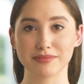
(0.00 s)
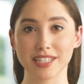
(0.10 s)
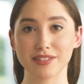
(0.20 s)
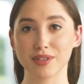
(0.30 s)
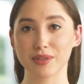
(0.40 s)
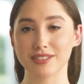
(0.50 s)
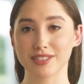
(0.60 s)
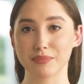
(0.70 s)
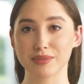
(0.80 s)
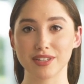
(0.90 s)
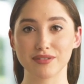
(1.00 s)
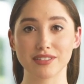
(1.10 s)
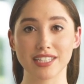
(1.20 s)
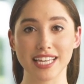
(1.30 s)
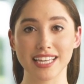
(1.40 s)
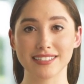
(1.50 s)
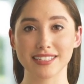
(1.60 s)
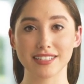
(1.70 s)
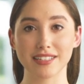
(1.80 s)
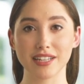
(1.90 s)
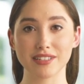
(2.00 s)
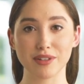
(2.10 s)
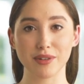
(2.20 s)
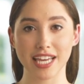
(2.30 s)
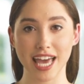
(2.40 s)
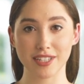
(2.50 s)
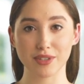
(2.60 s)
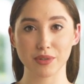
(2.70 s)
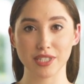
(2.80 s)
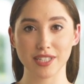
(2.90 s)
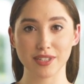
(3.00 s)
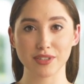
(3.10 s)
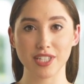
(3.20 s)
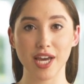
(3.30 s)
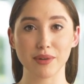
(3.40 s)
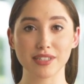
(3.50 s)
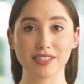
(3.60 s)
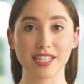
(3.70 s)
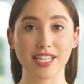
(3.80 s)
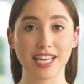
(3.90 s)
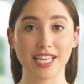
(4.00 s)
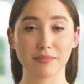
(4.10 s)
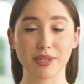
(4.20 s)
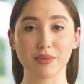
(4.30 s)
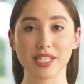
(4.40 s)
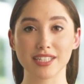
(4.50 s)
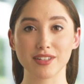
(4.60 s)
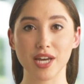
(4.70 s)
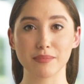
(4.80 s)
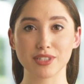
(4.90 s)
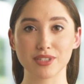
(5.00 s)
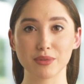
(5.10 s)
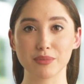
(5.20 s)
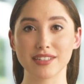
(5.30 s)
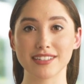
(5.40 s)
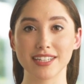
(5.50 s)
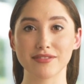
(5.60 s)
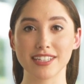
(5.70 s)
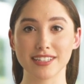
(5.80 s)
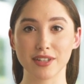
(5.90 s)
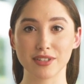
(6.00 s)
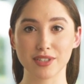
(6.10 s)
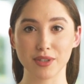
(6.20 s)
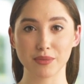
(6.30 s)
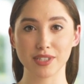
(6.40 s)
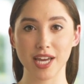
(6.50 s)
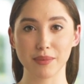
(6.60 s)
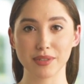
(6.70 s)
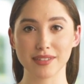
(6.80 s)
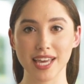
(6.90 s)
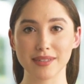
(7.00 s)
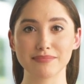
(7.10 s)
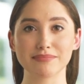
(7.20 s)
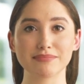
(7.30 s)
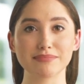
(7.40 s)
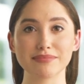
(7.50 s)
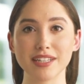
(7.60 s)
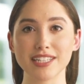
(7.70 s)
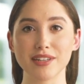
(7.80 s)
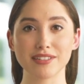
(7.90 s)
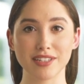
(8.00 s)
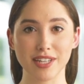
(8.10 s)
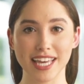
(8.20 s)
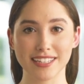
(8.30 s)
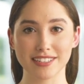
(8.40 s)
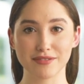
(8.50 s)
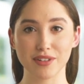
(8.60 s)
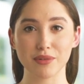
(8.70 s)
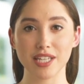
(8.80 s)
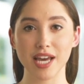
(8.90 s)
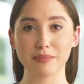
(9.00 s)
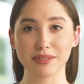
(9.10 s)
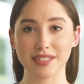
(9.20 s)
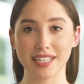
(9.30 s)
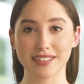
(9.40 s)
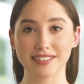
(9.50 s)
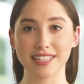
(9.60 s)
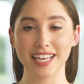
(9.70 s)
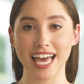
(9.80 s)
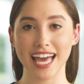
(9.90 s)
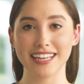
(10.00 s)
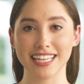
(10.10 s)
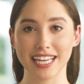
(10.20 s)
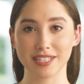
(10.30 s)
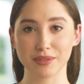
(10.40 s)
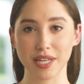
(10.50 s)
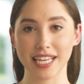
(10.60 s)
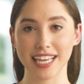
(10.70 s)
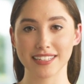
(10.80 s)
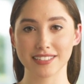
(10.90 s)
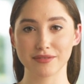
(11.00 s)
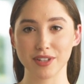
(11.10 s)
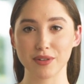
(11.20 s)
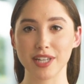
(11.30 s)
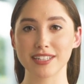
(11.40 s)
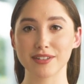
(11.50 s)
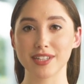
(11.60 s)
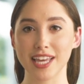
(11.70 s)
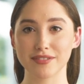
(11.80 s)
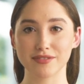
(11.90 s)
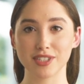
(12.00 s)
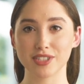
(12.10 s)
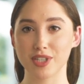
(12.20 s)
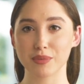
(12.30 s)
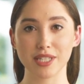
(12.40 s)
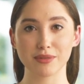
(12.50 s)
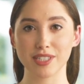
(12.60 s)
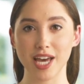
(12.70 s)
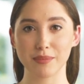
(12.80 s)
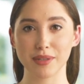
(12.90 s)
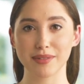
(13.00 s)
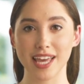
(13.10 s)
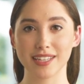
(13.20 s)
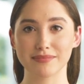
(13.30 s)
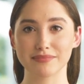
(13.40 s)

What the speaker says: If you have served several decades in the military and you are nearing retirement, you may want to know how much you will receive in military retirement pay. The military has different retirement plans, and each plan has different criteria for determining retirement pay.